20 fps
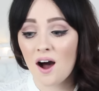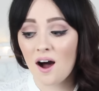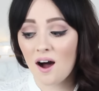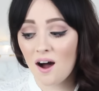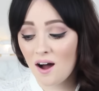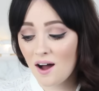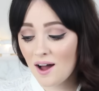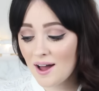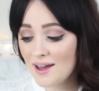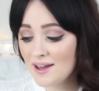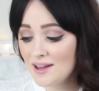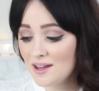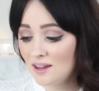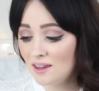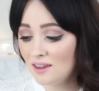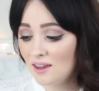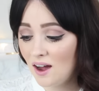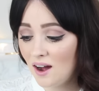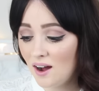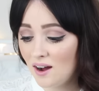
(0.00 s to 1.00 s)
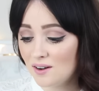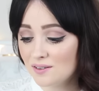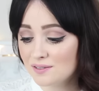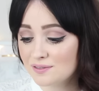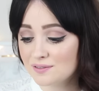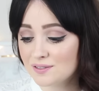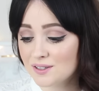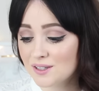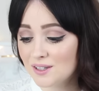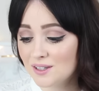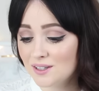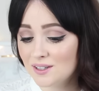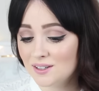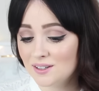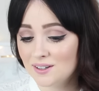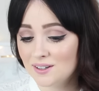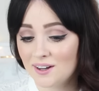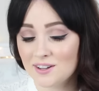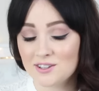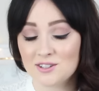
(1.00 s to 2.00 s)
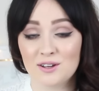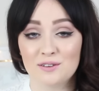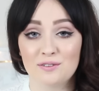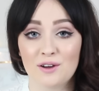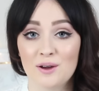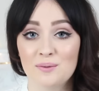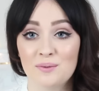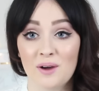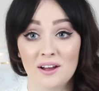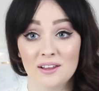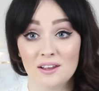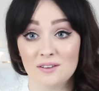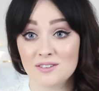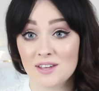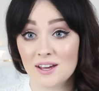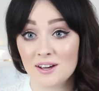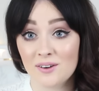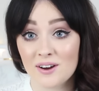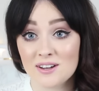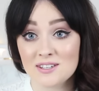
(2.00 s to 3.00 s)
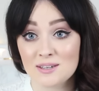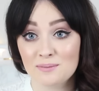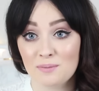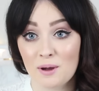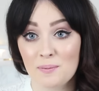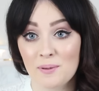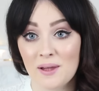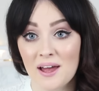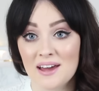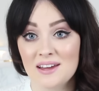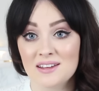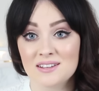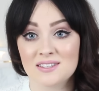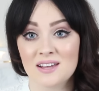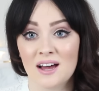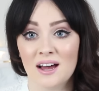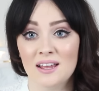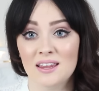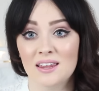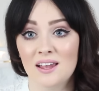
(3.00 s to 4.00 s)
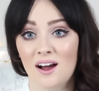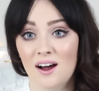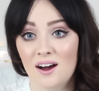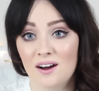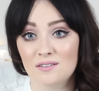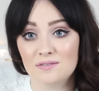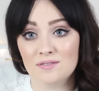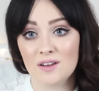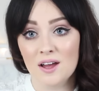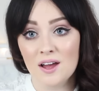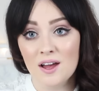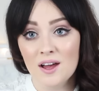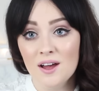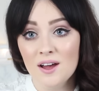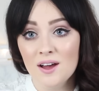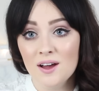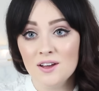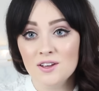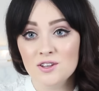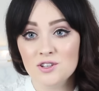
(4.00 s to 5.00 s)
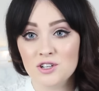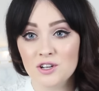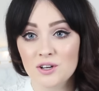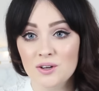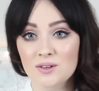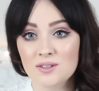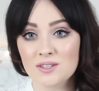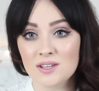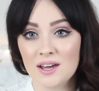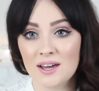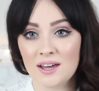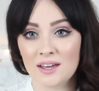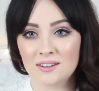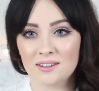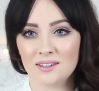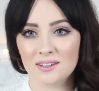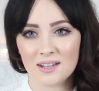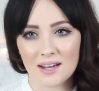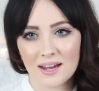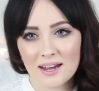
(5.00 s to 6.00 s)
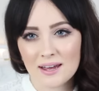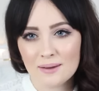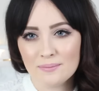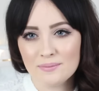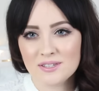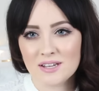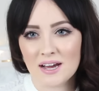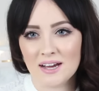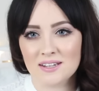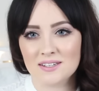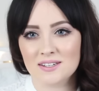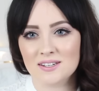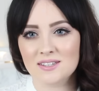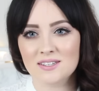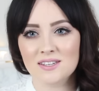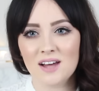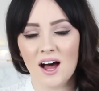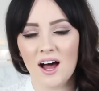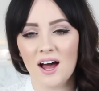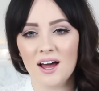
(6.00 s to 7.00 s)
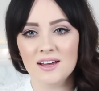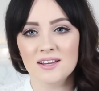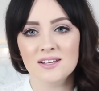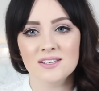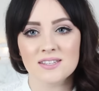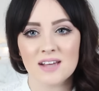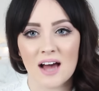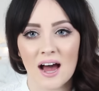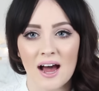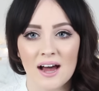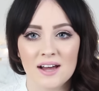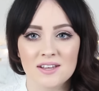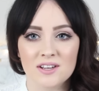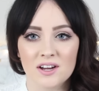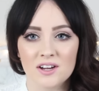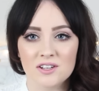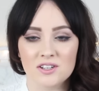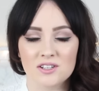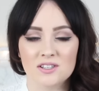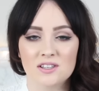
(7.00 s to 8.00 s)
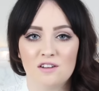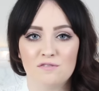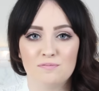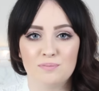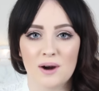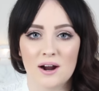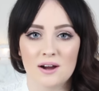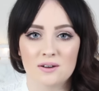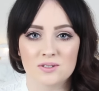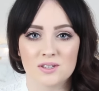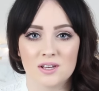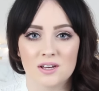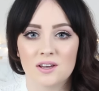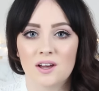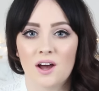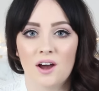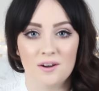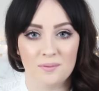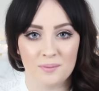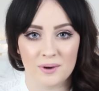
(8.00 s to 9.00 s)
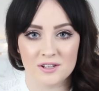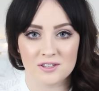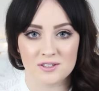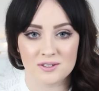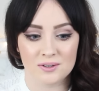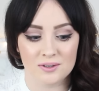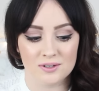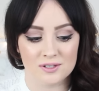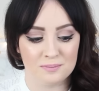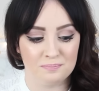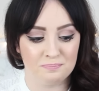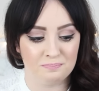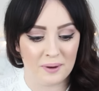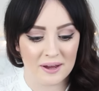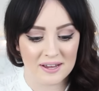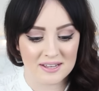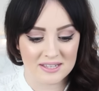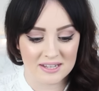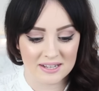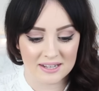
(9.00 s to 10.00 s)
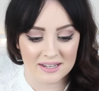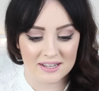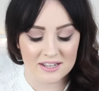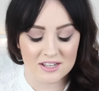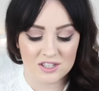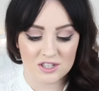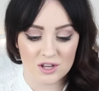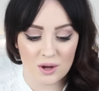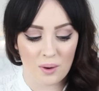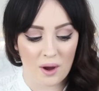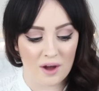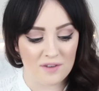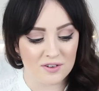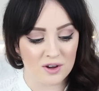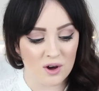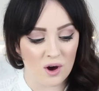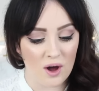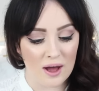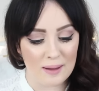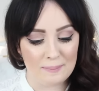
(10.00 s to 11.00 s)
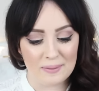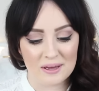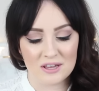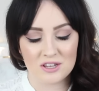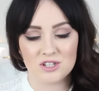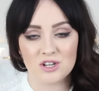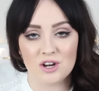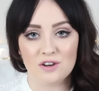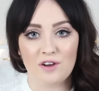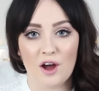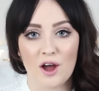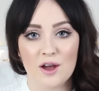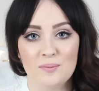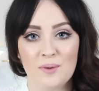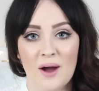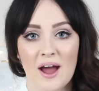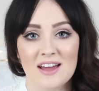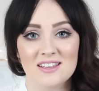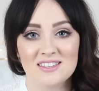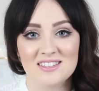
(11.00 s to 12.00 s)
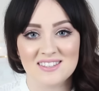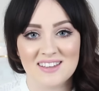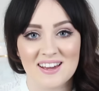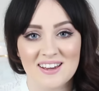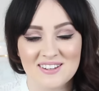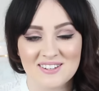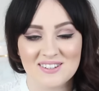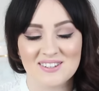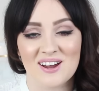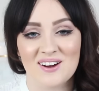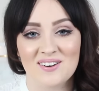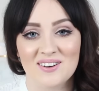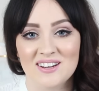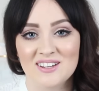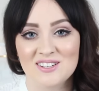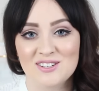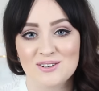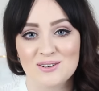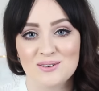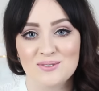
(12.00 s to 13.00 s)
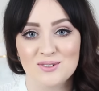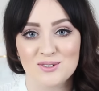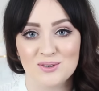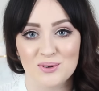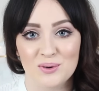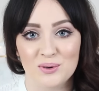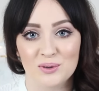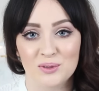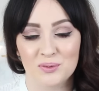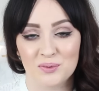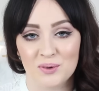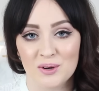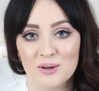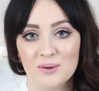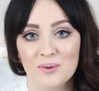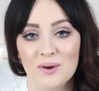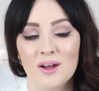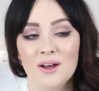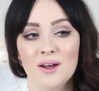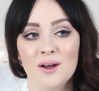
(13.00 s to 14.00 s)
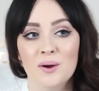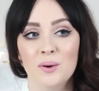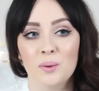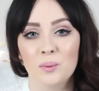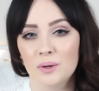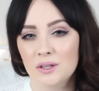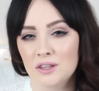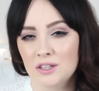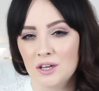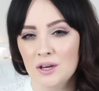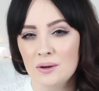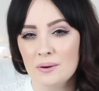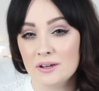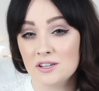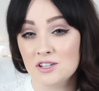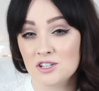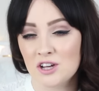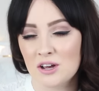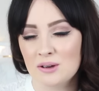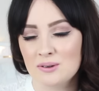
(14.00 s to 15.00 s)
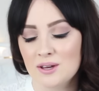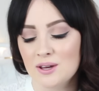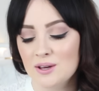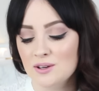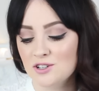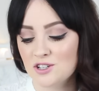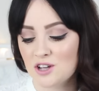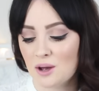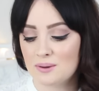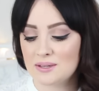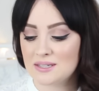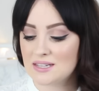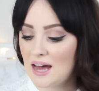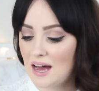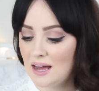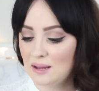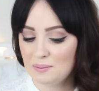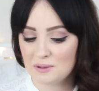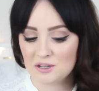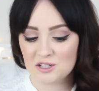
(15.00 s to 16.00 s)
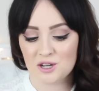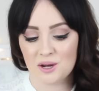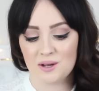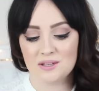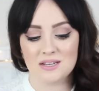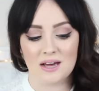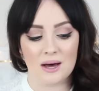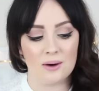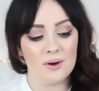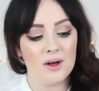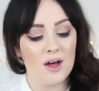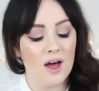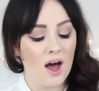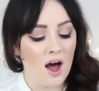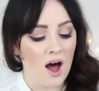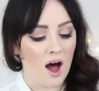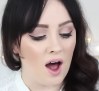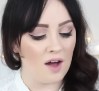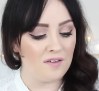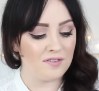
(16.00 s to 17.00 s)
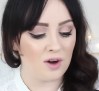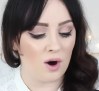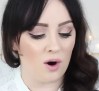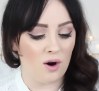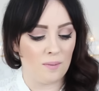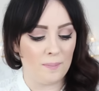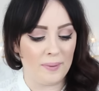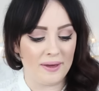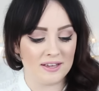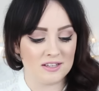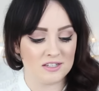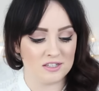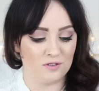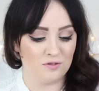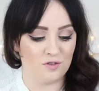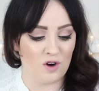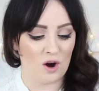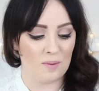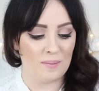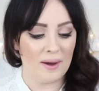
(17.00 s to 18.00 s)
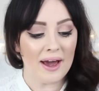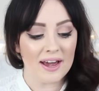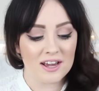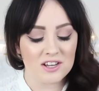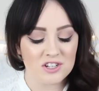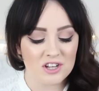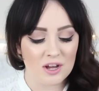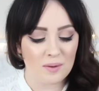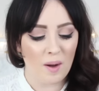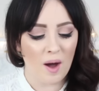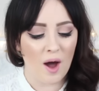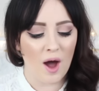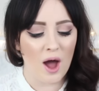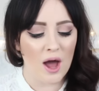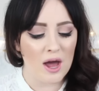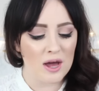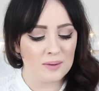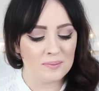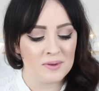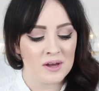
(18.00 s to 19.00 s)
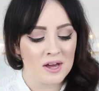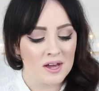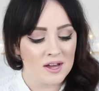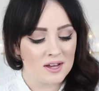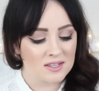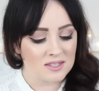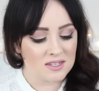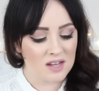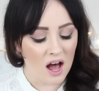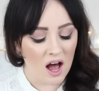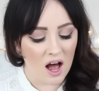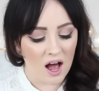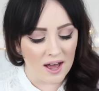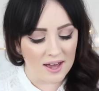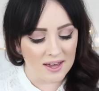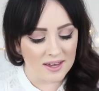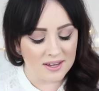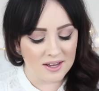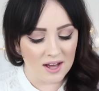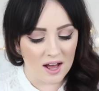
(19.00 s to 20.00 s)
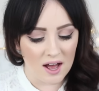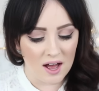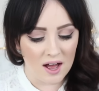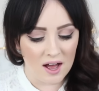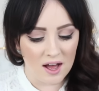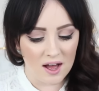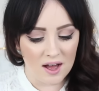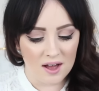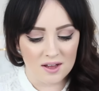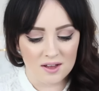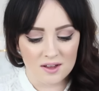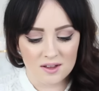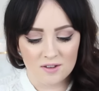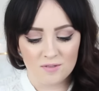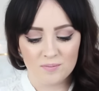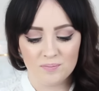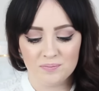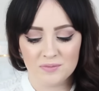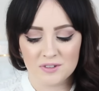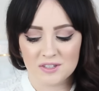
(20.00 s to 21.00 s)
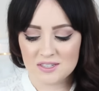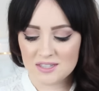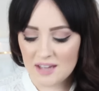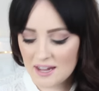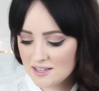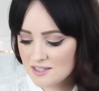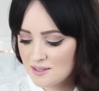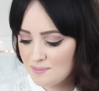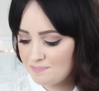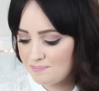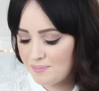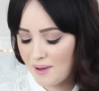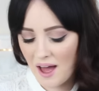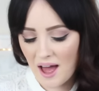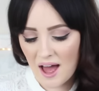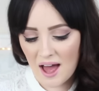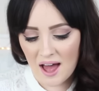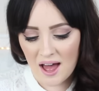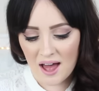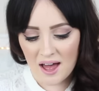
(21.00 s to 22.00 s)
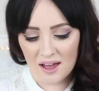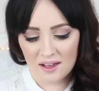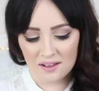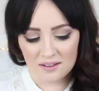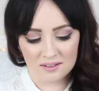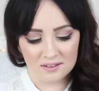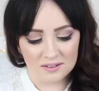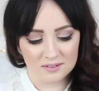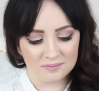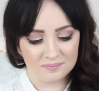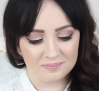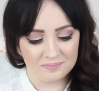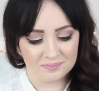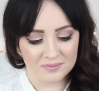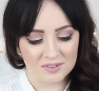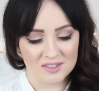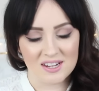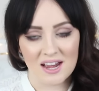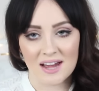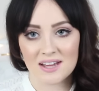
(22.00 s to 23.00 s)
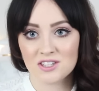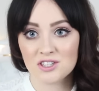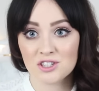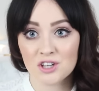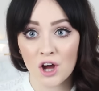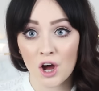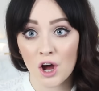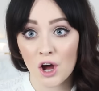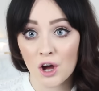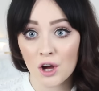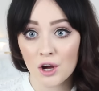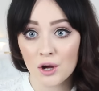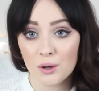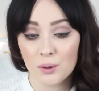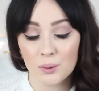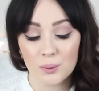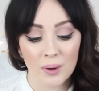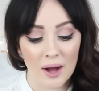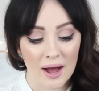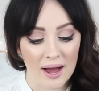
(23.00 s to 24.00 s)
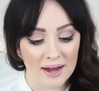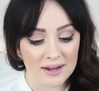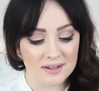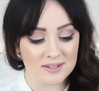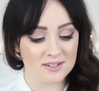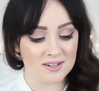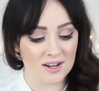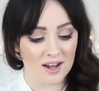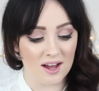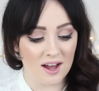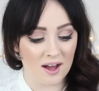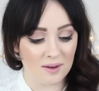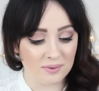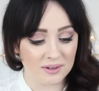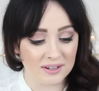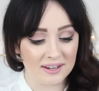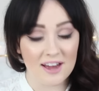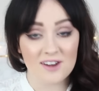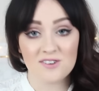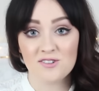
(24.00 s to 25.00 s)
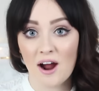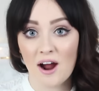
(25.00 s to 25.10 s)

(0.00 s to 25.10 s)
I love, I just love homeware. I love decorating my place. I love choosing themes and designs, and I just love browsing homeware stores basically. So I've got a mixture of homeware and stationery to talk through with you and show you, show and tell, bit of show and tell. I've got bits from H and M Home, Tiger, Sass and Belle, Tesco, and uh, I'm gonna get